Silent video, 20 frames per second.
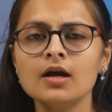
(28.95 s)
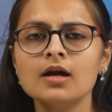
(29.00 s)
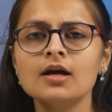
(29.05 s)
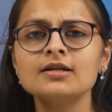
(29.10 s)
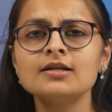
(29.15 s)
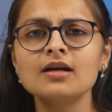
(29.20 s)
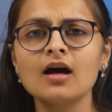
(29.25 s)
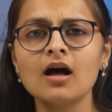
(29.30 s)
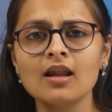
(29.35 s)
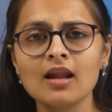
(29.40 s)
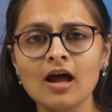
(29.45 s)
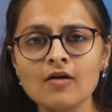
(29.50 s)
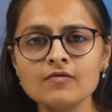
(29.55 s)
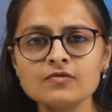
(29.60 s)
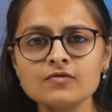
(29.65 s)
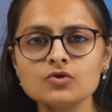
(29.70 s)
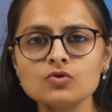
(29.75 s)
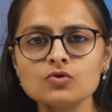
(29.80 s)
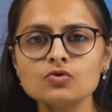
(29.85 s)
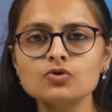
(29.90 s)
It allows
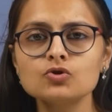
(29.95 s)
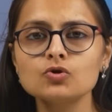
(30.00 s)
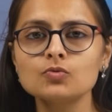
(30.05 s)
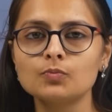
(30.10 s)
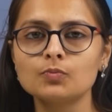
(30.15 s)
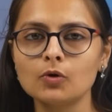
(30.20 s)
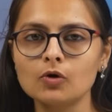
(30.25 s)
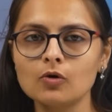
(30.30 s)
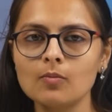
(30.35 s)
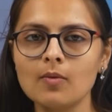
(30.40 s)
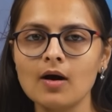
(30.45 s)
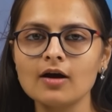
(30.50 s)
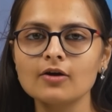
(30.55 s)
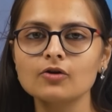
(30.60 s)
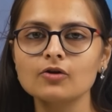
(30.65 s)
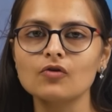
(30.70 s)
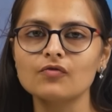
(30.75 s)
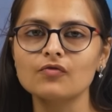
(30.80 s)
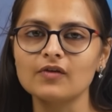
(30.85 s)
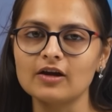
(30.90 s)
you to bookmark
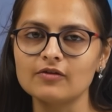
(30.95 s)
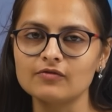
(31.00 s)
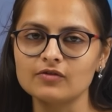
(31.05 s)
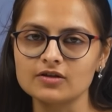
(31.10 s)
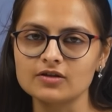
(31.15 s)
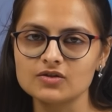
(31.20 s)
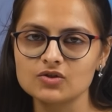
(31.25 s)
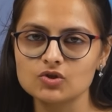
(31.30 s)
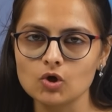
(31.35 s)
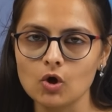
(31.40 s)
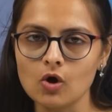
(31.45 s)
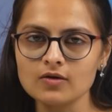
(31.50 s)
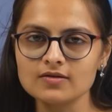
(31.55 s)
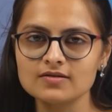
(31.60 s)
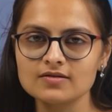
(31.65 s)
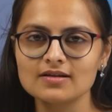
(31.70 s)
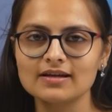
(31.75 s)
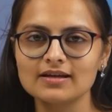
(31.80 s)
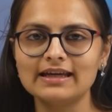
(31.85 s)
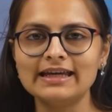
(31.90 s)
your favorite stocks,
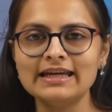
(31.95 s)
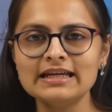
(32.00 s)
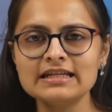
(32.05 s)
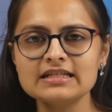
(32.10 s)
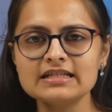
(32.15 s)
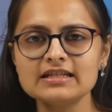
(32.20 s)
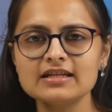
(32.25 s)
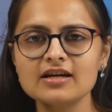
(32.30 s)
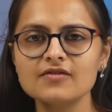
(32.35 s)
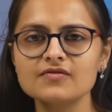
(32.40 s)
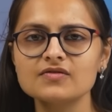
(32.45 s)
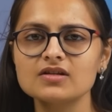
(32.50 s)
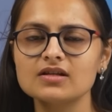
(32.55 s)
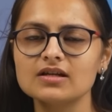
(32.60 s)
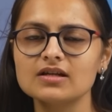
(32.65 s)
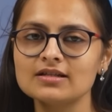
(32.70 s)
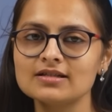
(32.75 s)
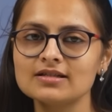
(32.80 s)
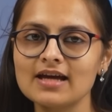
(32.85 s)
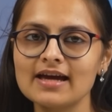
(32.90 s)
ETFs,
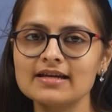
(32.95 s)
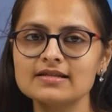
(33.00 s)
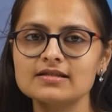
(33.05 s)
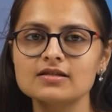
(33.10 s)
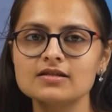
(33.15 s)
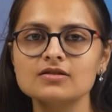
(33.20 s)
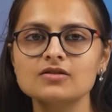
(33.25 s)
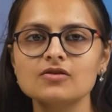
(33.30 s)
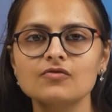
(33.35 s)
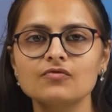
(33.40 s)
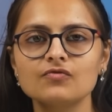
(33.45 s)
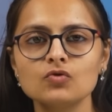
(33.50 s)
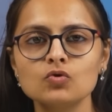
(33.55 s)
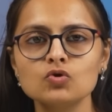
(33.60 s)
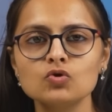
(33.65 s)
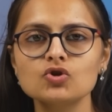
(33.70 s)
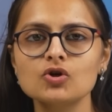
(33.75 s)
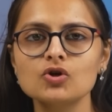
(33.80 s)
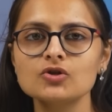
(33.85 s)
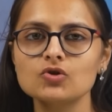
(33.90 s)
indices,
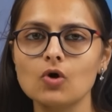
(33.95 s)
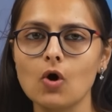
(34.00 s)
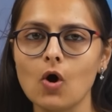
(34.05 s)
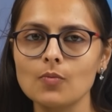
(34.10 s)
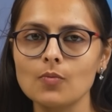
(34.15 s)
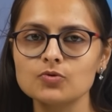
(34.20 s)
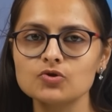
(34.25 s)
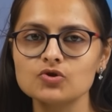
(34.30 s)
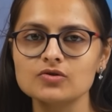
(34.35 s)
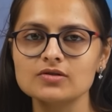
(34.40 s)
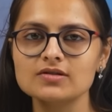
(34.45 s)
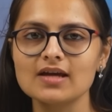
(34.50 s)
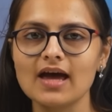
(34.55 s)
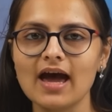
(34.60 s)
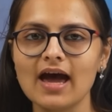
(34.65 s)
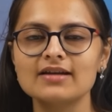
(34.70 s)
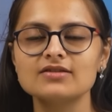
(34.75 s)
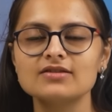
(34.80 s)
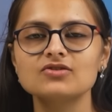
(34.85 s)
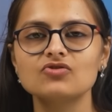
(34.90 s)
futures, options,
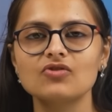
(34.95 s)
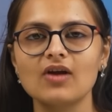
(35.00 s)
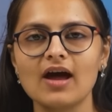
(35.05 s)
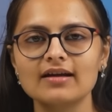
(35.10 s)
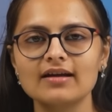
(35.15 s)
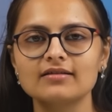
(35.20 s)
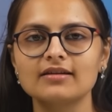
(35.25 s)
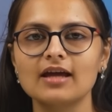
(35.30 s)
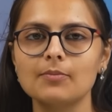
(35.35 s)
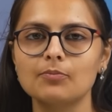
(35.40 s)
and track their